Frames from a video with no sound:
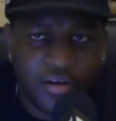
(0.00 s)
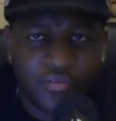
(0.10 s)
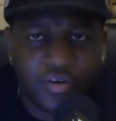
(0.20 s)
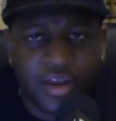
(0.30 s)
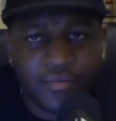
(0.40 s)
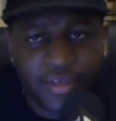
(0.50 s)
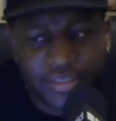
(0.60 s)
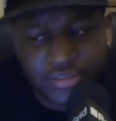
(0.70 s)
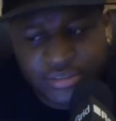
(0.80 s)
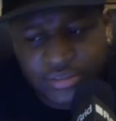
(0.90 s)
for that
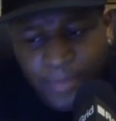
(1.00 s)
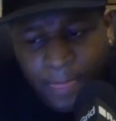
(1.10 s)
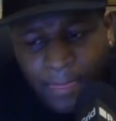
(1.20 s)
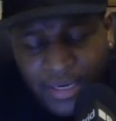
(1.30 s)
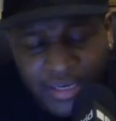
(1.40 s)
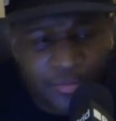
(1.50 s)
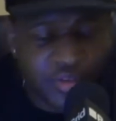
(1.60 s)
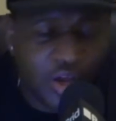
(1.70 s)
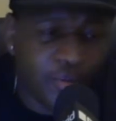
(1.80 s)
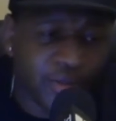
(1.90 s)
reason. And he was
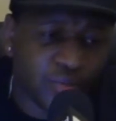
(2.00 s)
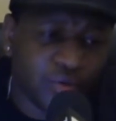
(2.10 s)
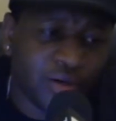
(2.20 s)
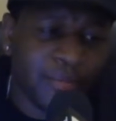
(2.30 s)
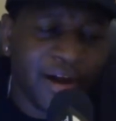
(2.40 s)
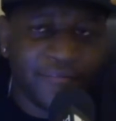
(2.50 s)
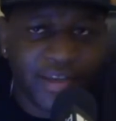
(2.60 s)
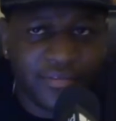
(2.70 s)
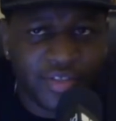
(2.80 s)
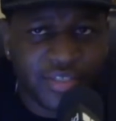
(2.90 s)
always one of my favorites